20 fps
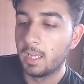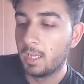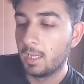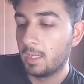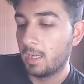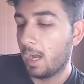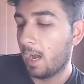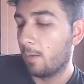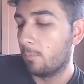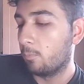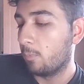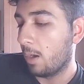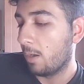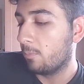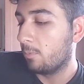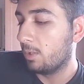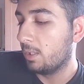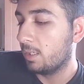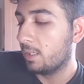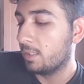I
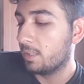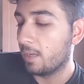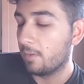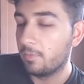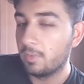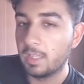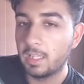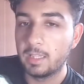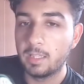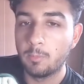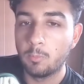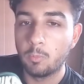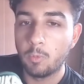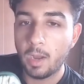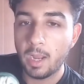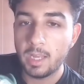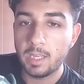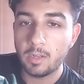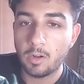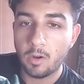really did. I feel like the
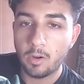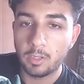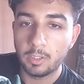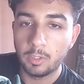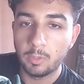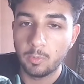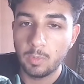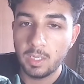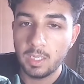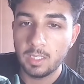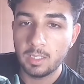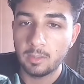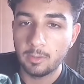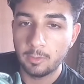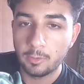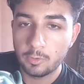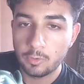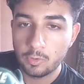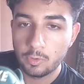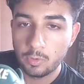white on green
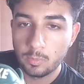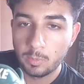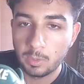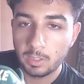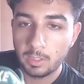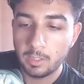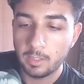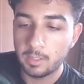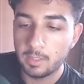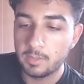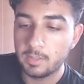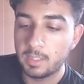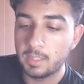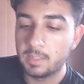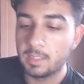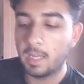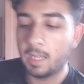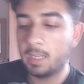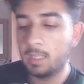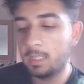looks super clean on this, because
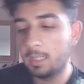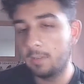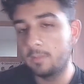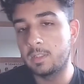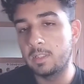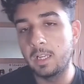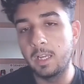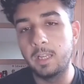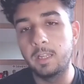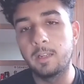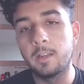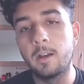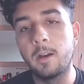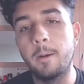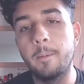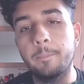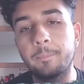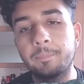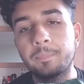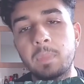kind of gives like
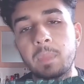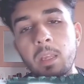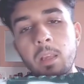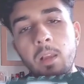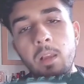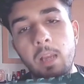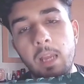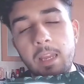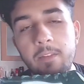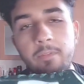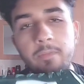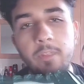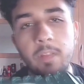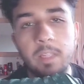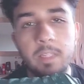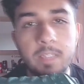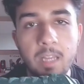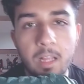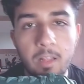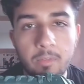a
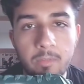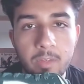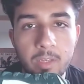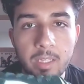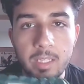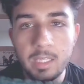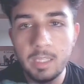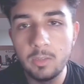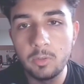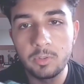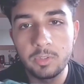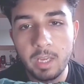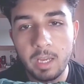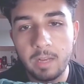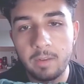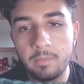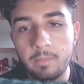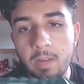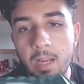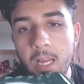Philadelphia Eagles
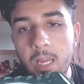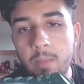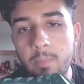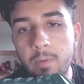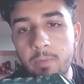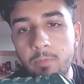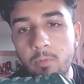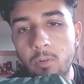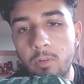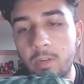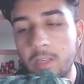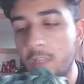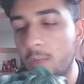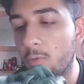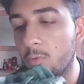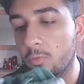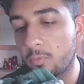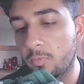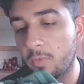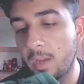kind of vibe. If you're an
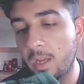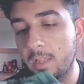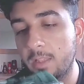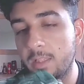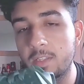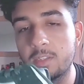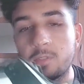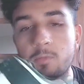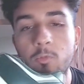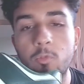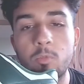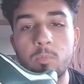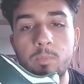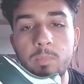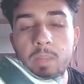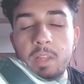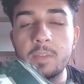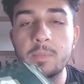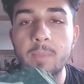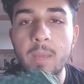Eagles fan,
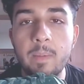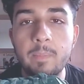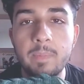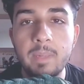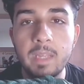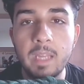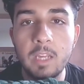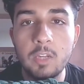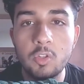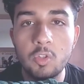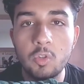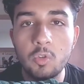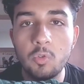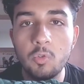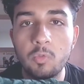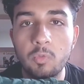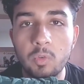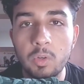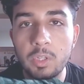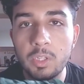this might be a shoe
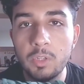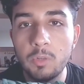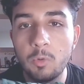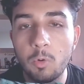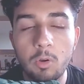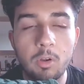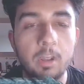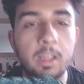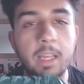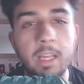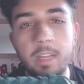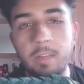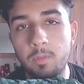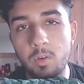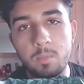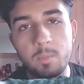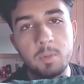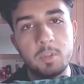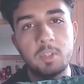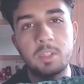for you, or again, if
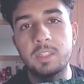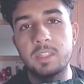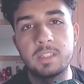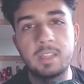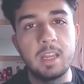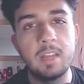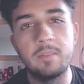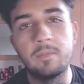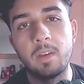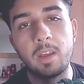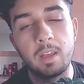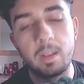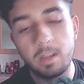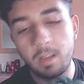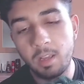you're a Michigan State fan,